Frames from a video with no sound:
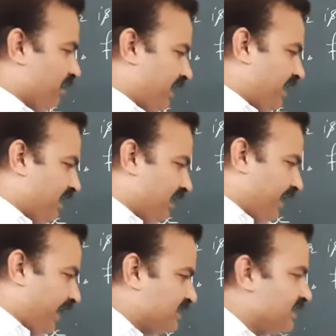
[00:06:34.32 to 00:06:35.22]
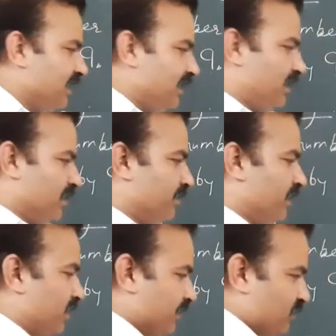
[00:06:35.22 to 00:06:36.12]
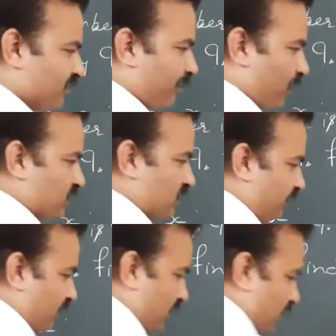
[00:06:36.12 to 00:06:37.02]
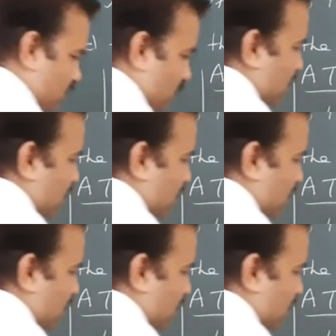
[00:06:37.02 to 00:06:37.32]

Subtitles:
x in terms of the positive. So we'll